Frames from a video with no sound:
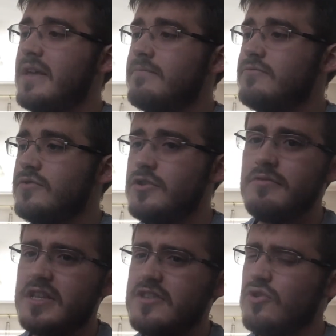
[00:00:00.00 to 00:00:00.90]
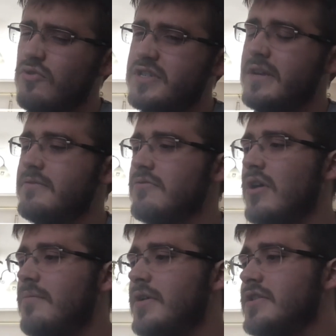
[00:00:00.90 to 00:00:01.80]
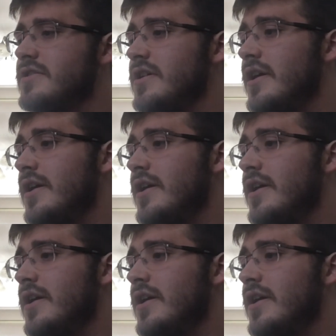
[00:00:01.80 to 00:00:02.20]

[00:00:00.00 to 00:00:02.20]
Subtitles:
they're doing the talk scene with the Wildbots.